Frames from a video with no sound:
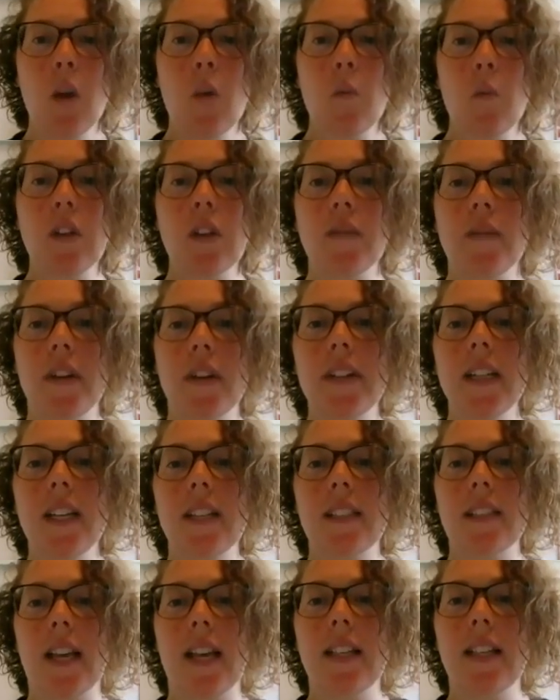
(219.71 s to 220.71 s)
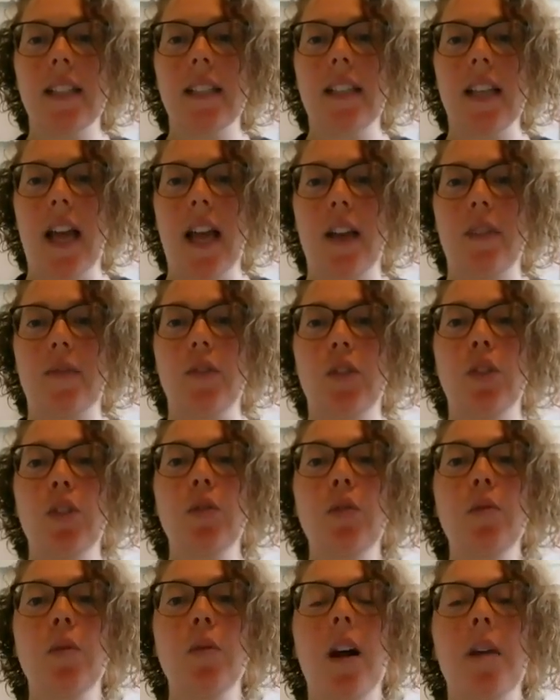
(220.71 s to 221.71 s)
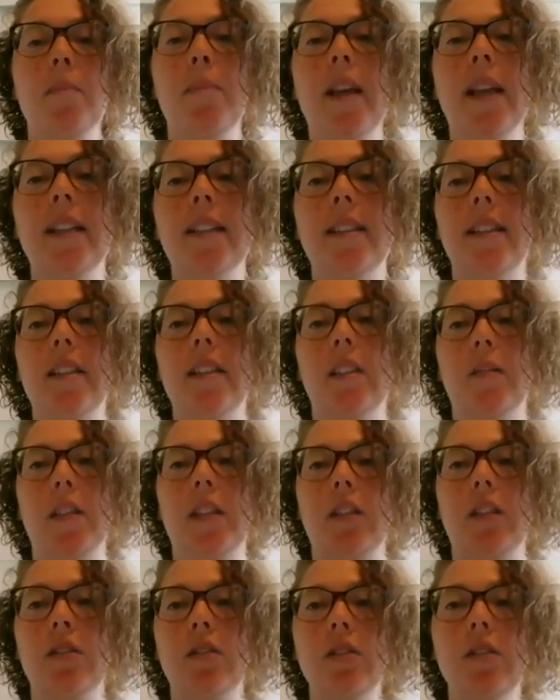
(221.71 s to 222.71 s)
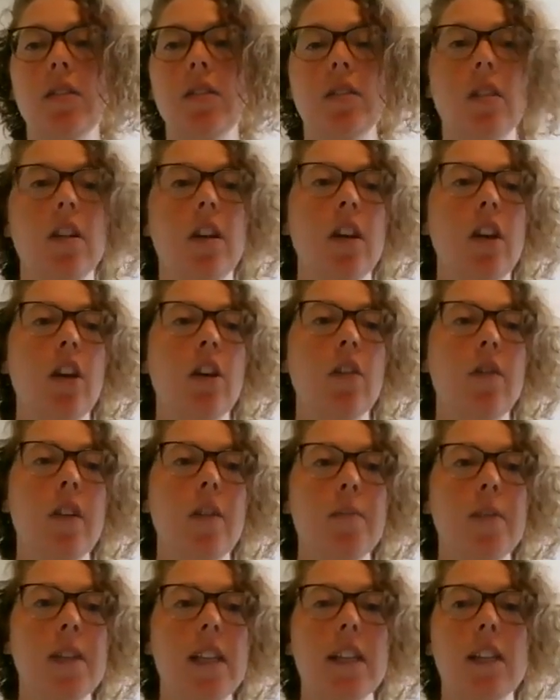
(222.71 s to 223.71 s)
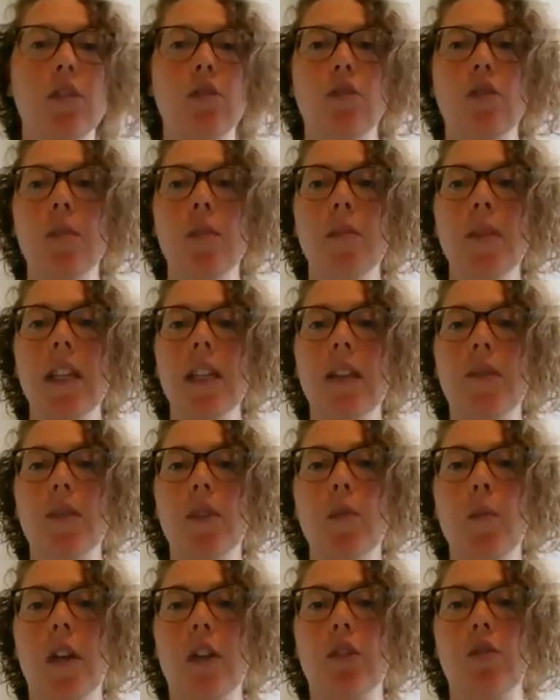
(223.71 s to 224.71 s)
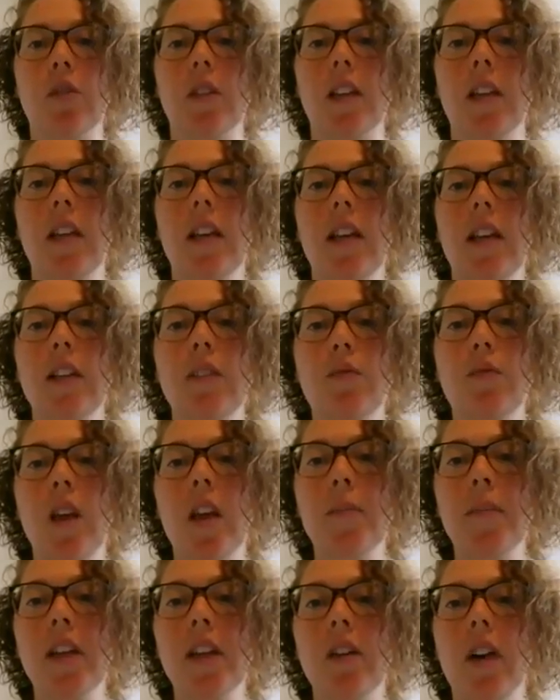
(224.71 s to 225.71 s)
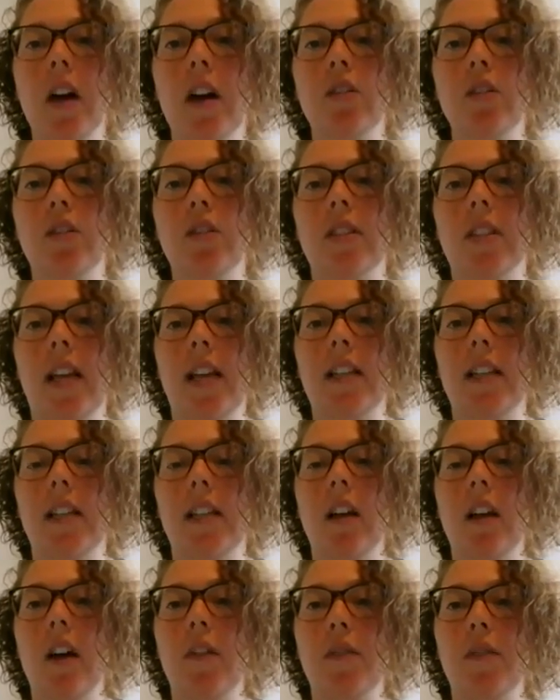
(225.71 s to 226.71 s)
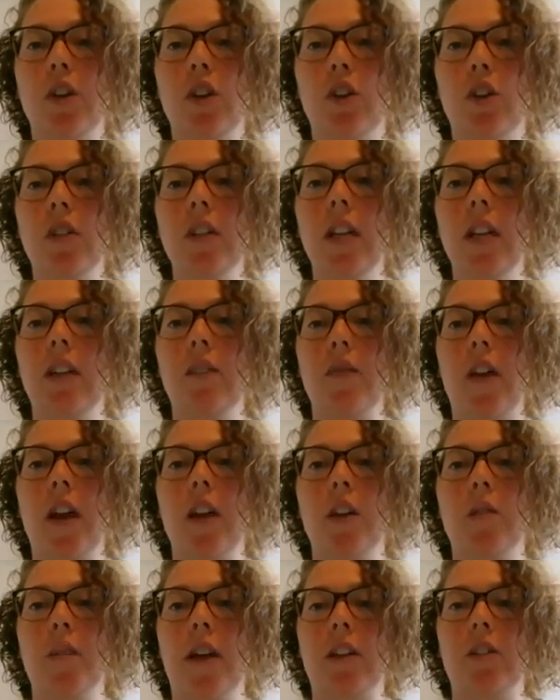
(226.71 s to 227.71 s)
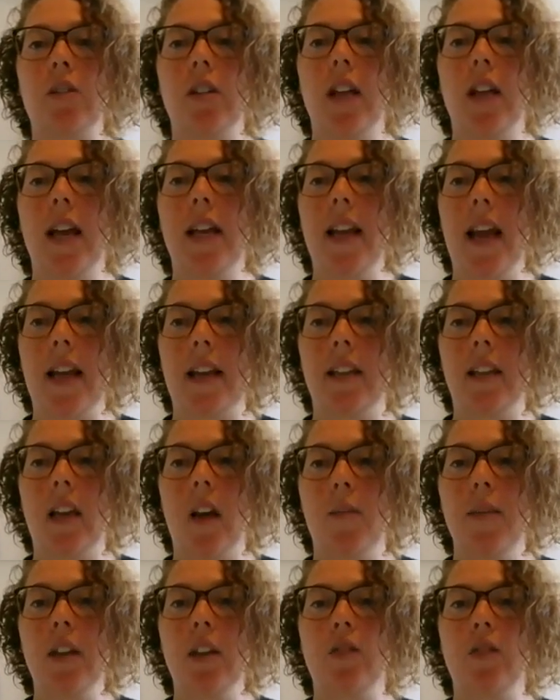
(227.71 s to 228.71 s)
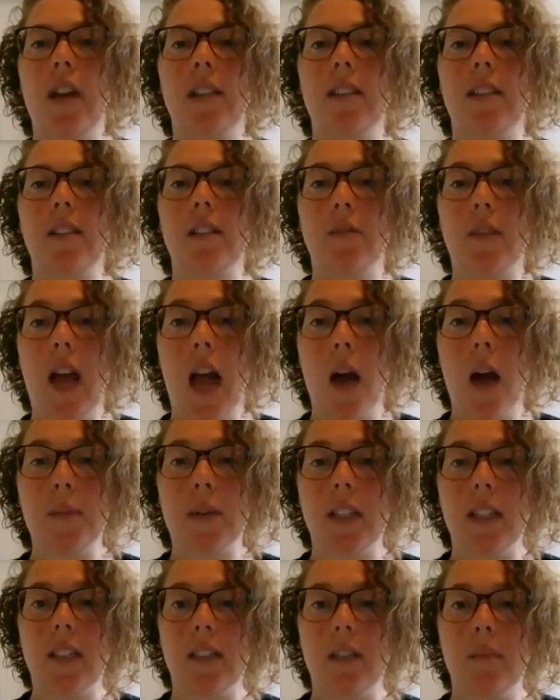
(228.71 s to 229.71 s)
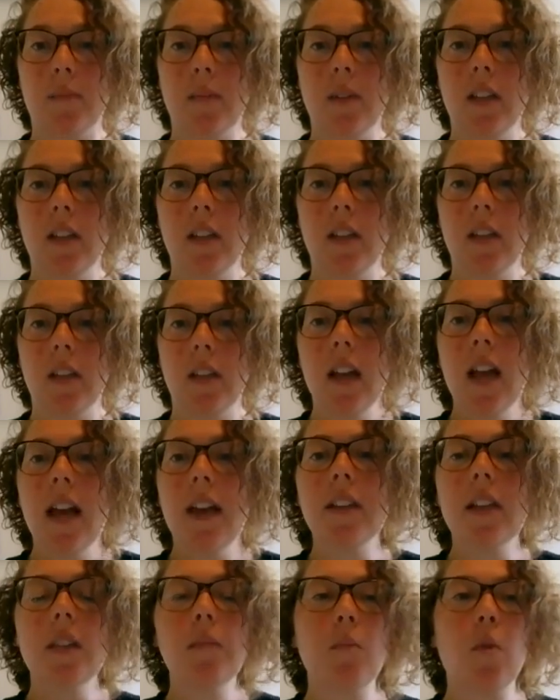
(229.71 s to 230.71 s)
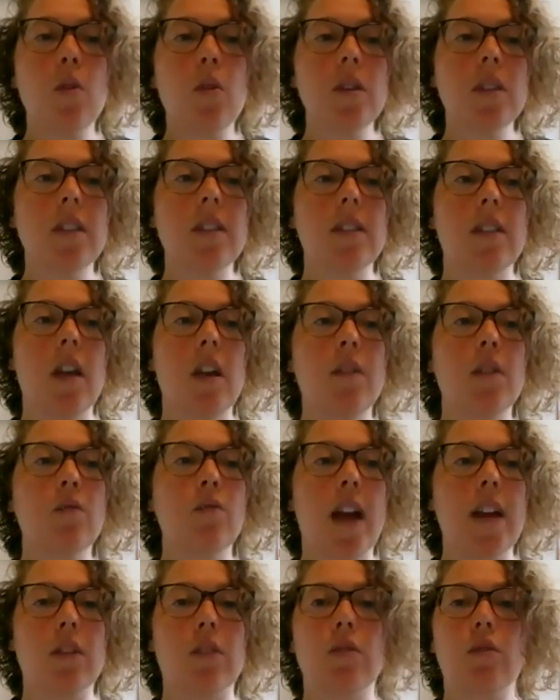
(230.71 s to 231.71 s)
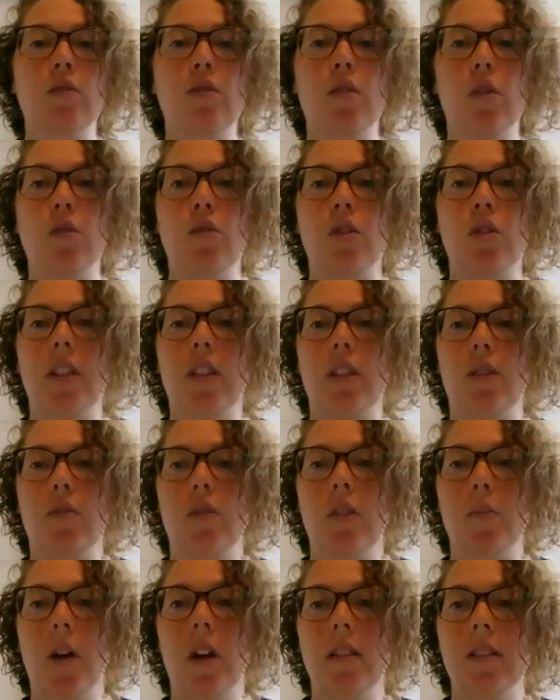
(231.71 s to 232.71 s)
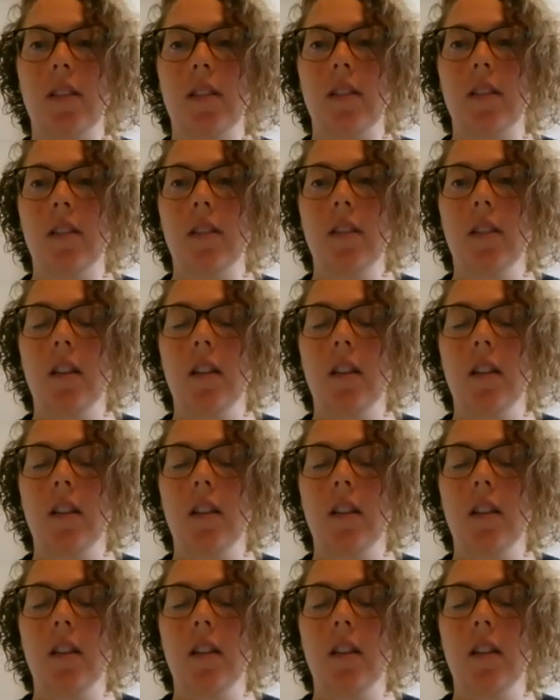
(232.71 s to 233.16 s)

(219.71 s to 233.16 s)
We are very excited to have two amazing speakers who have been extremely influential in framing our understanding of the current environmental and economic crisis of capitalism and the importance of a radical socialist response.